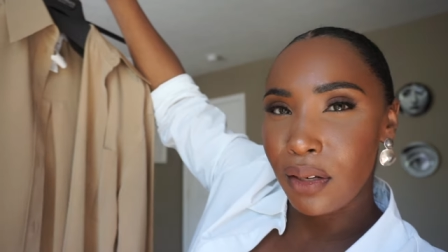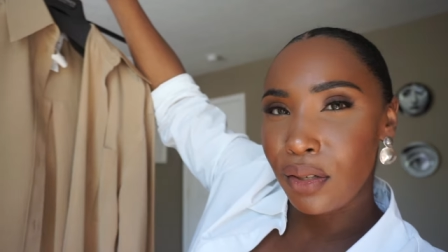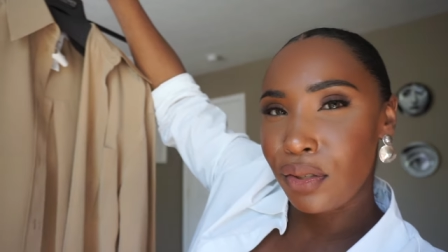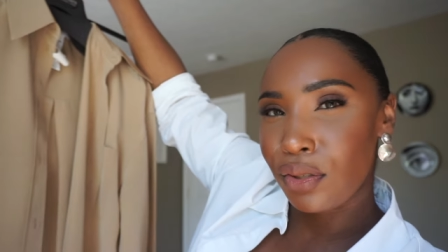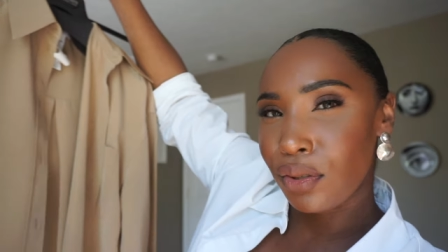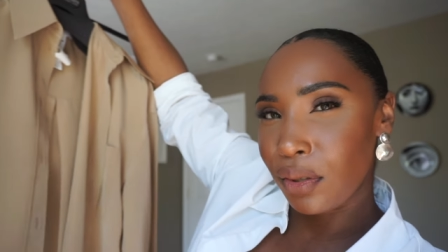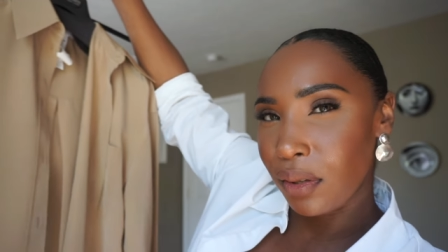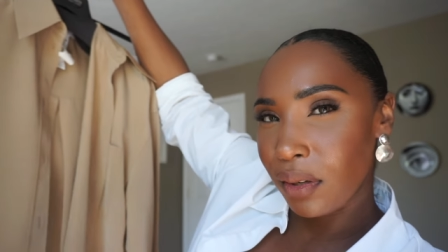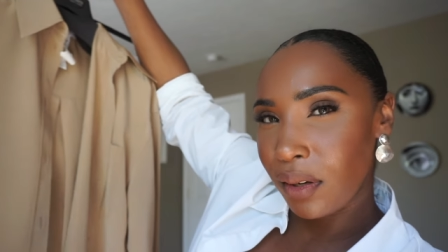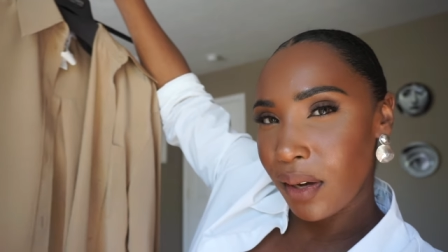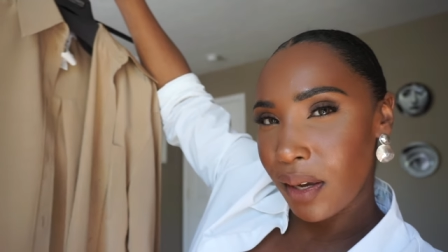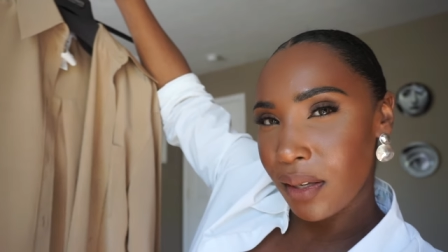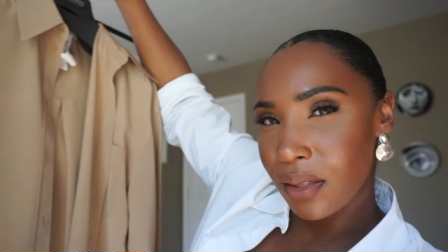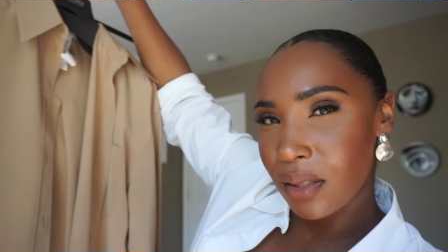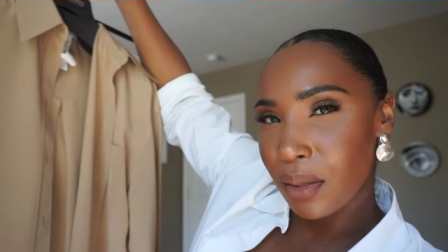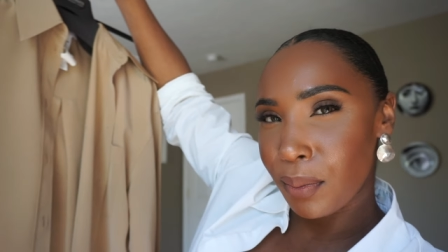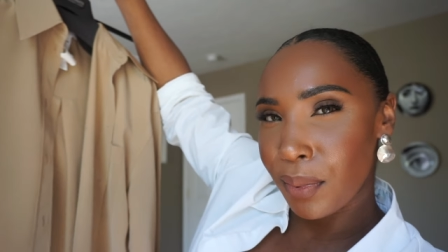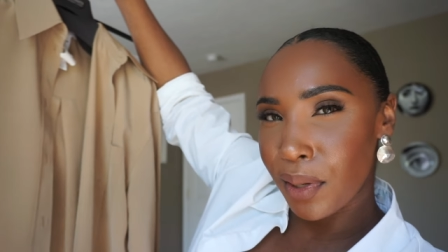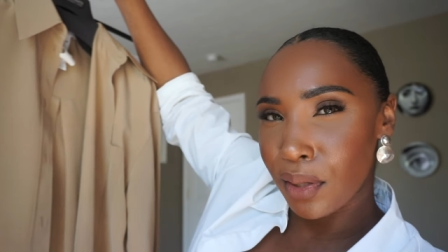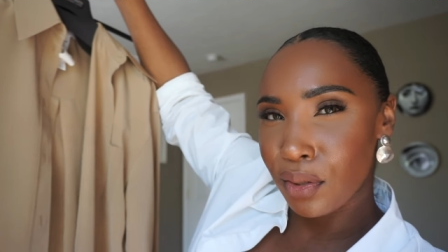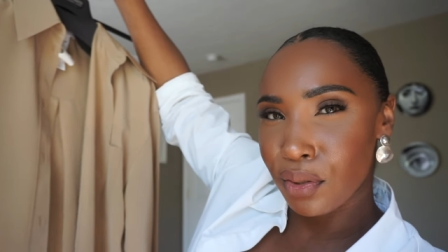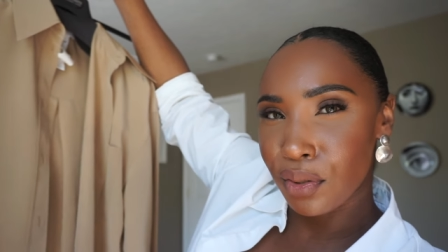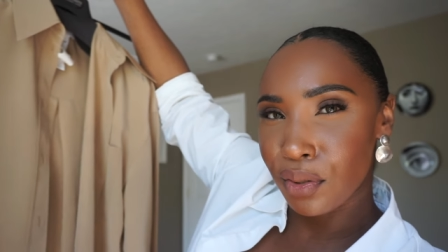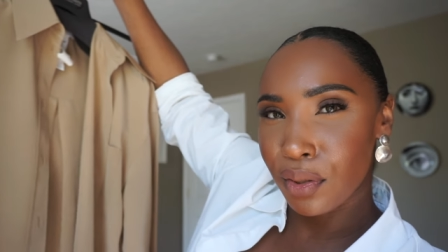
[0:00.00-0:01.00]
to show you guys the
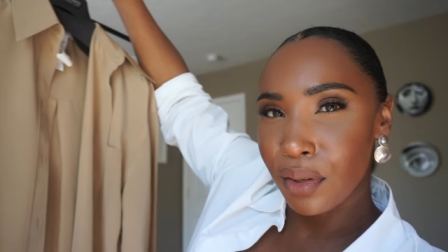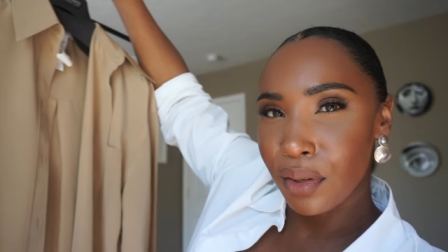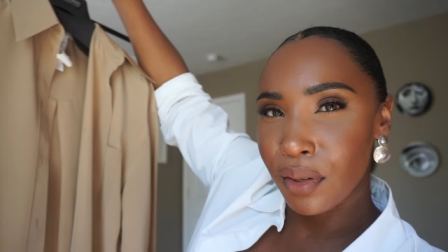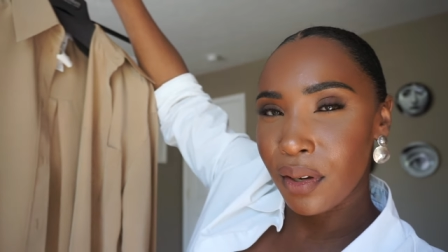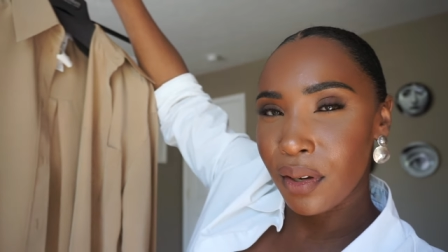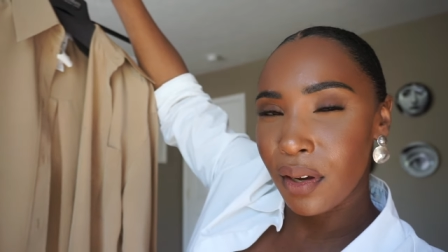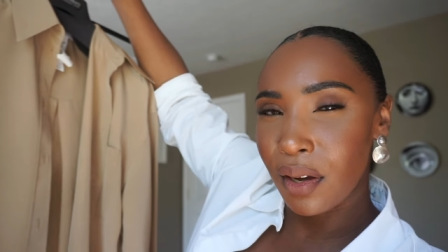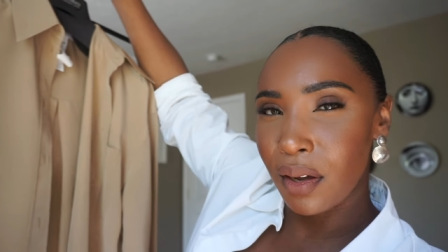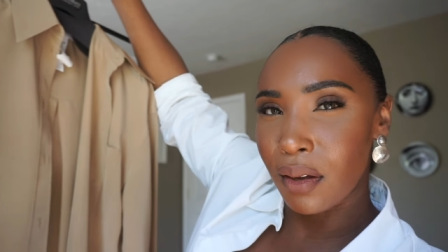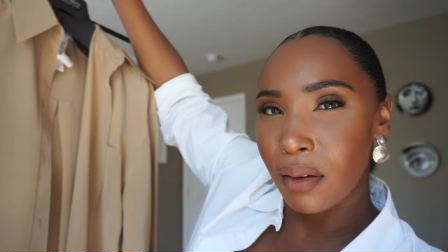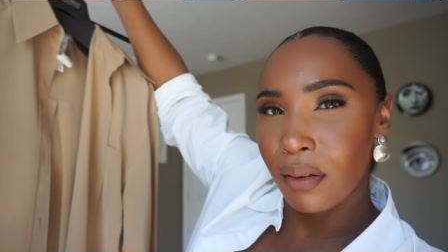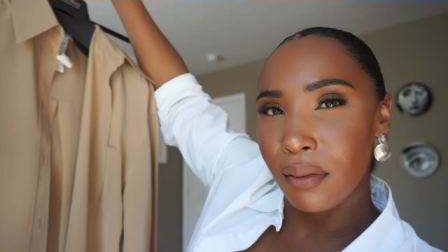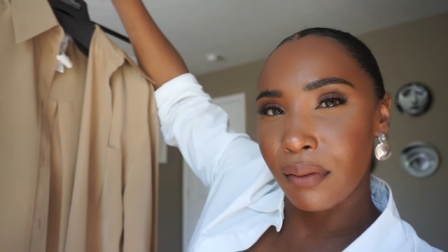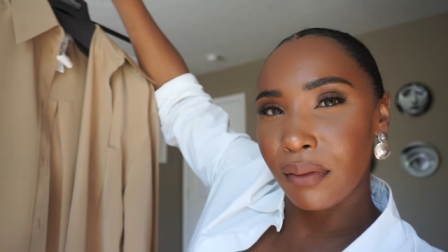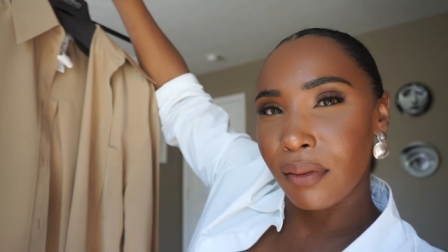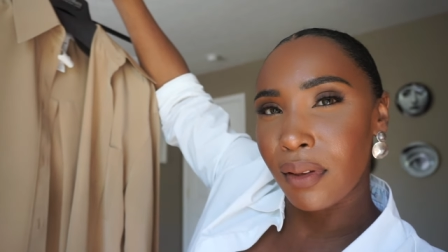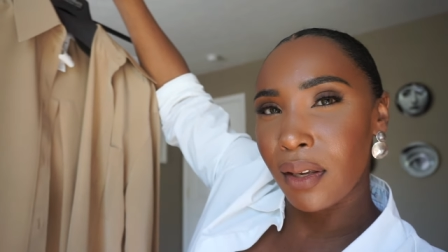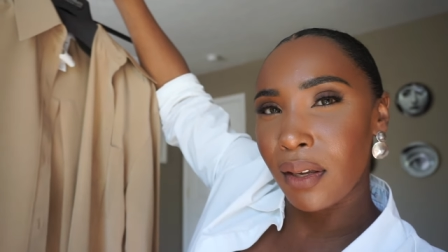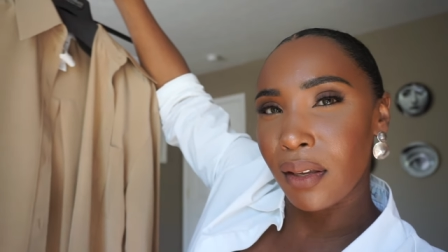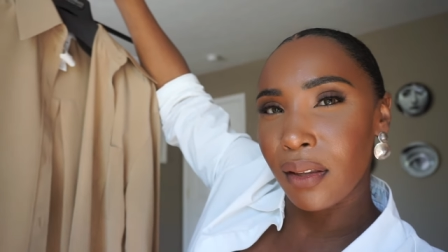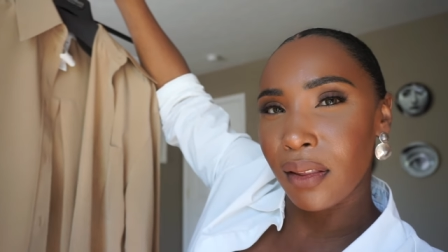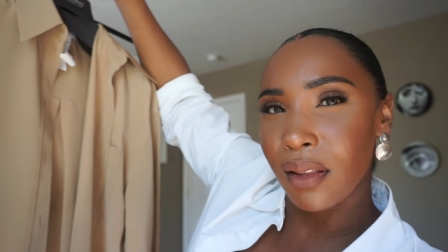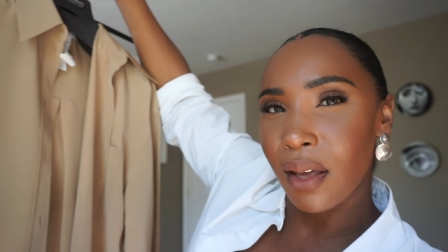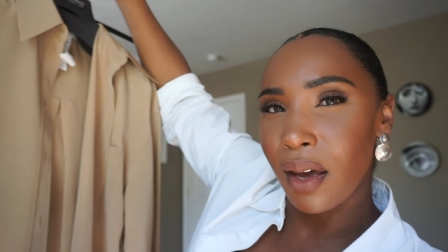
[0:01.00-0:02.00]
picture of
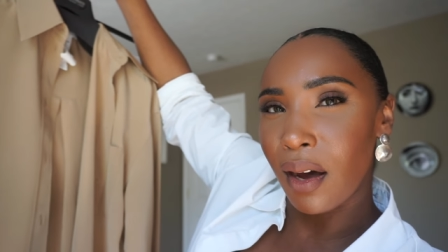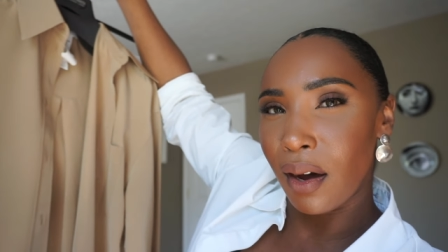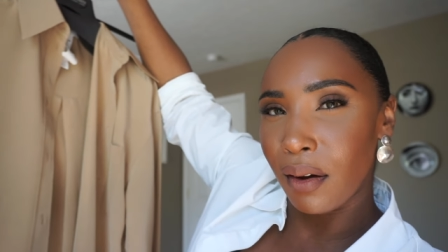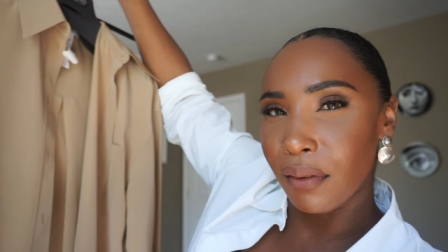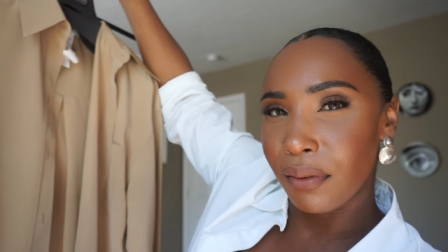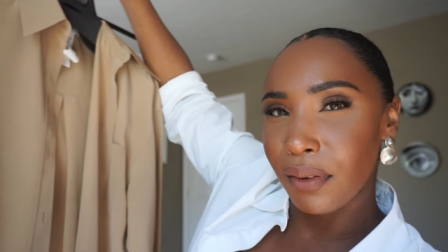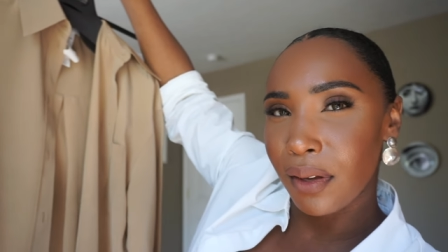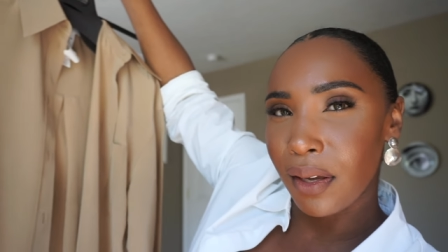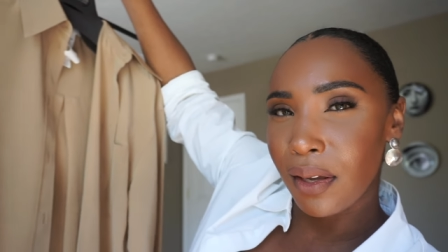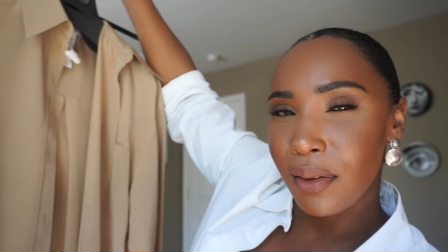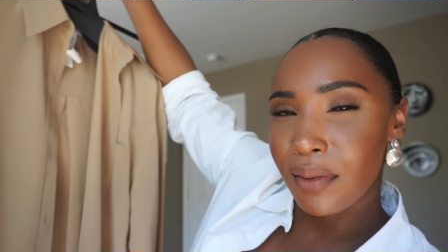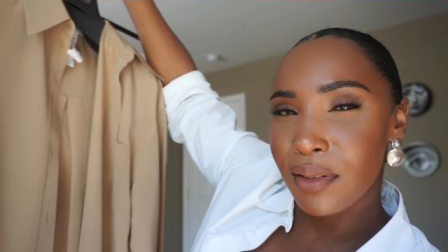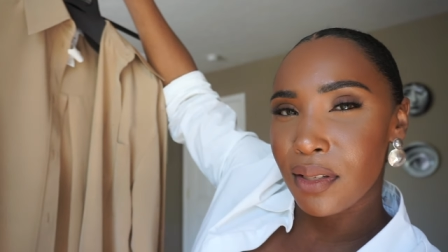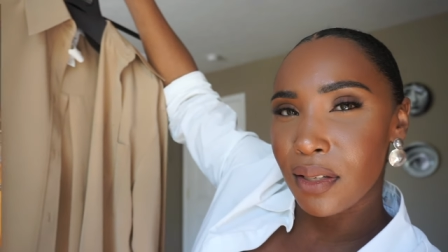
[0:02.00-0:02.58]
like the outfit